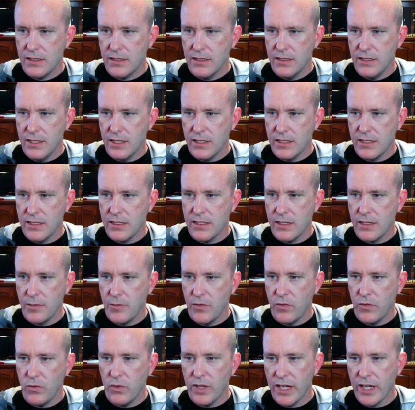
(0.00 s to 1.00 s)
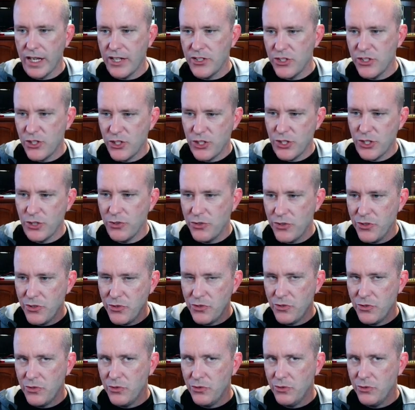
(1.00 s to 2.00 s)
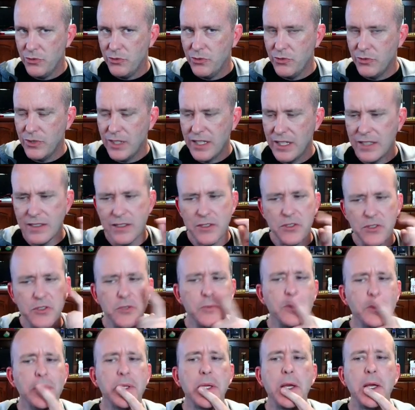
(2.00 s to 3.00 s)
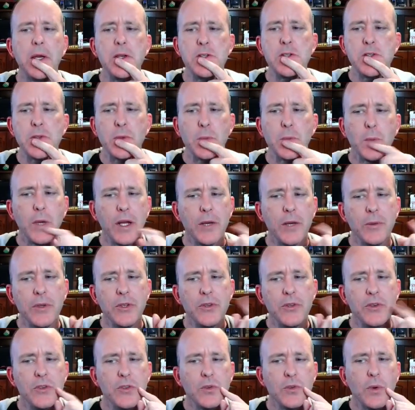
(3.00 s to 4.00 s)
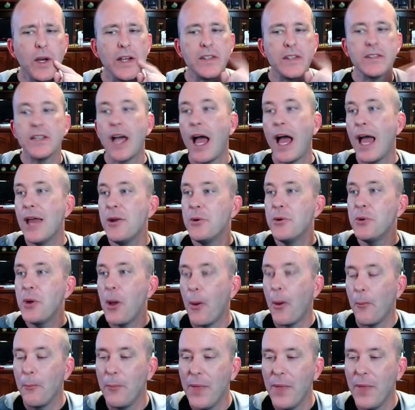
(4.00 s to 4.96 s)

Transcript: does some of what I just showed you as a duplication. Why do we do it twice? I don't know.